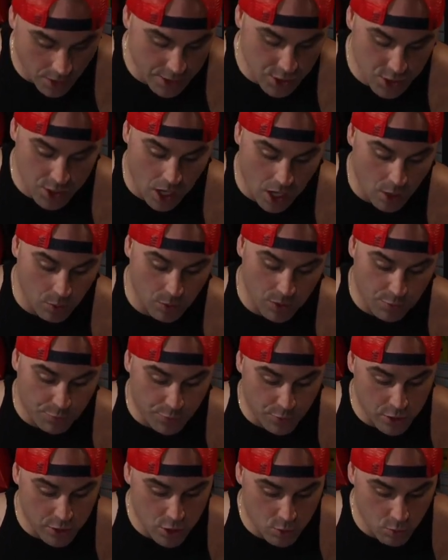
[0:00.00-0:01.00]
let's start with the
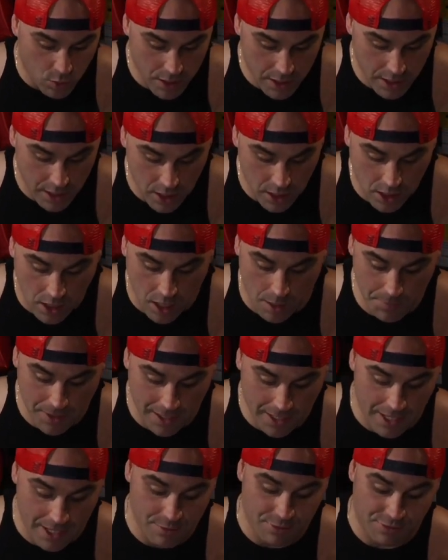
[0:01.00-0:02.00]
first one here
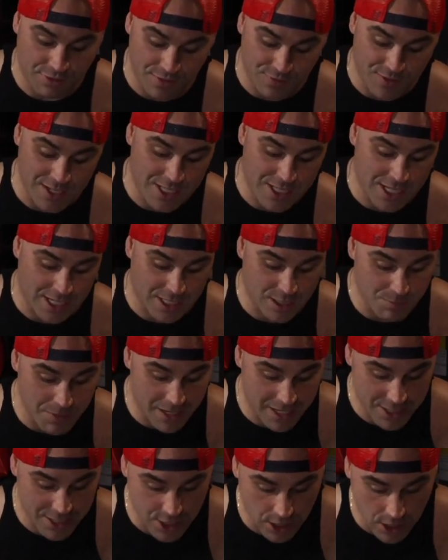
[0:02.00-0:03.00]
coming in 56
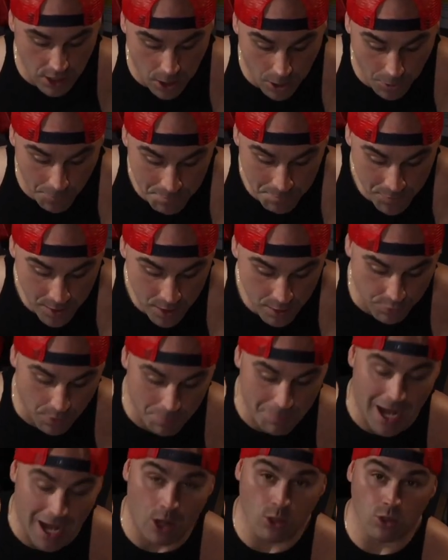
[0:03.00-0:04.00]
minutes ago
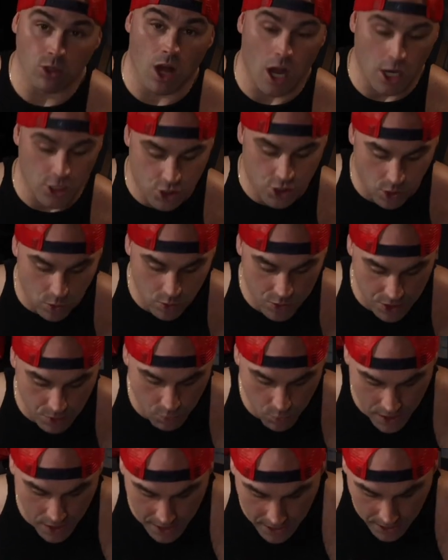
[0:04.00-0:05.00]
from Outlaw Josie
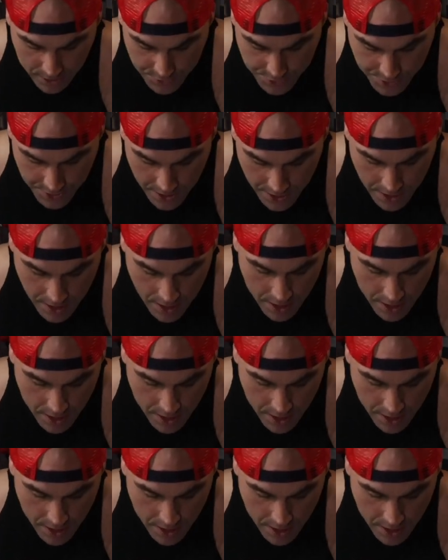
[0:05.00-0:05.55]
Wales.